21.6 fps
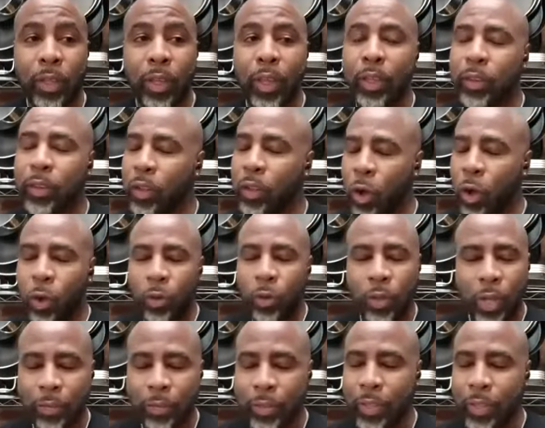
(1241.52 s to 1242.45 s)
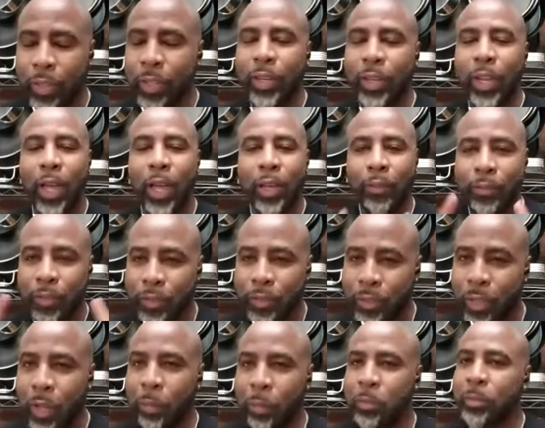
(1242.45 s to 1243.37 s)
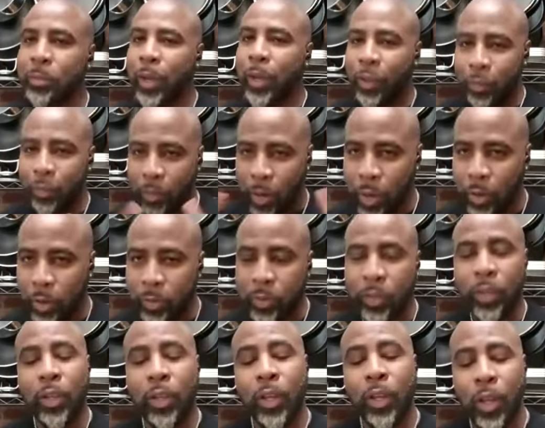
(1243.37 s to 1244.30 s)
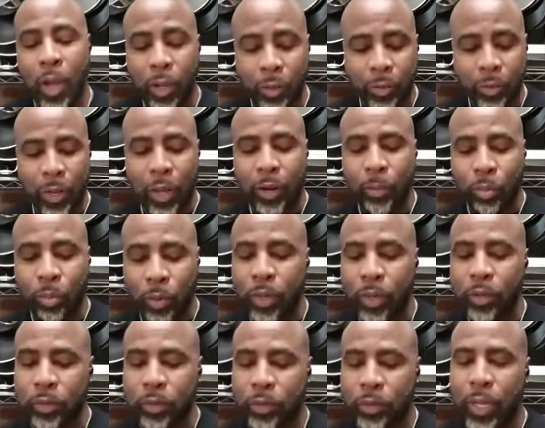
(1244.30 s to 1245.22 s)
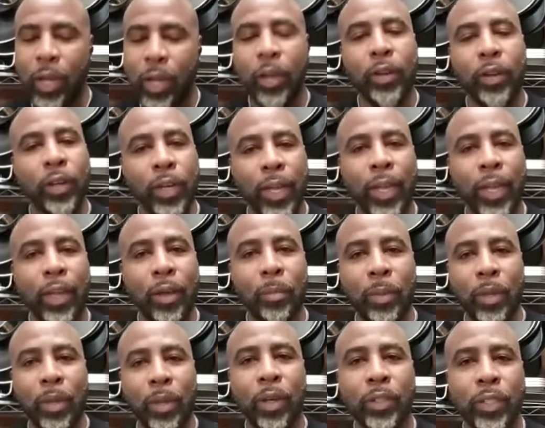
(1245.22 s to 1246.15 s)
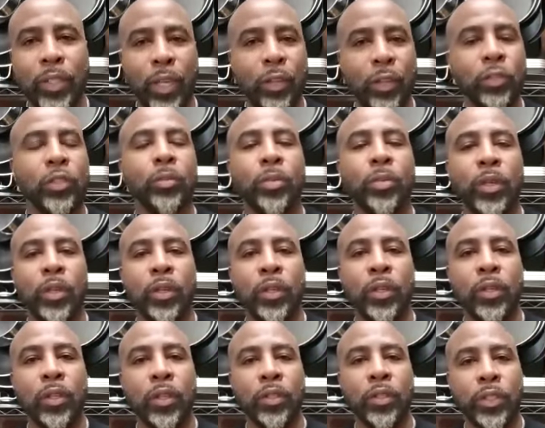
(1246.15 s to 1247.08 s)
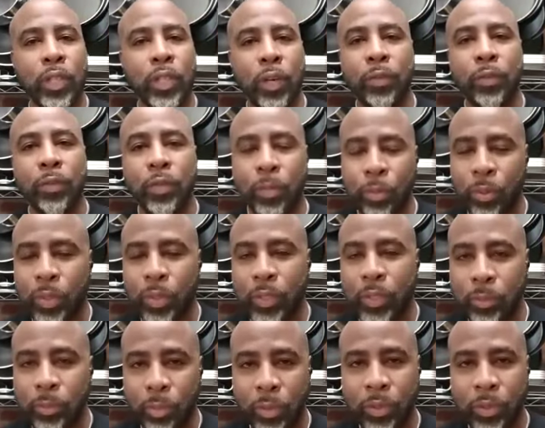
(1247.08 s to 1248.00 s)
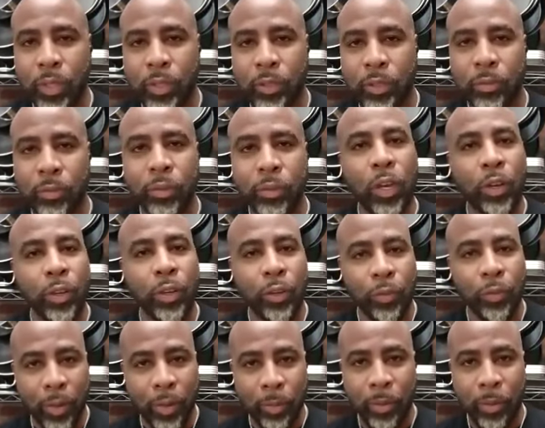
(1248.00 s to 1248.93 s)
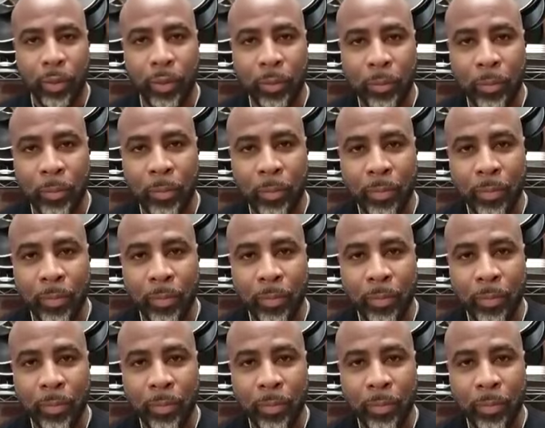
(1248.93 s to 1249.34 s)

in all everything in life just comes back around. I learned how to break down the lamb because I used to be the chef for the prince and princess of Saudi Arabia.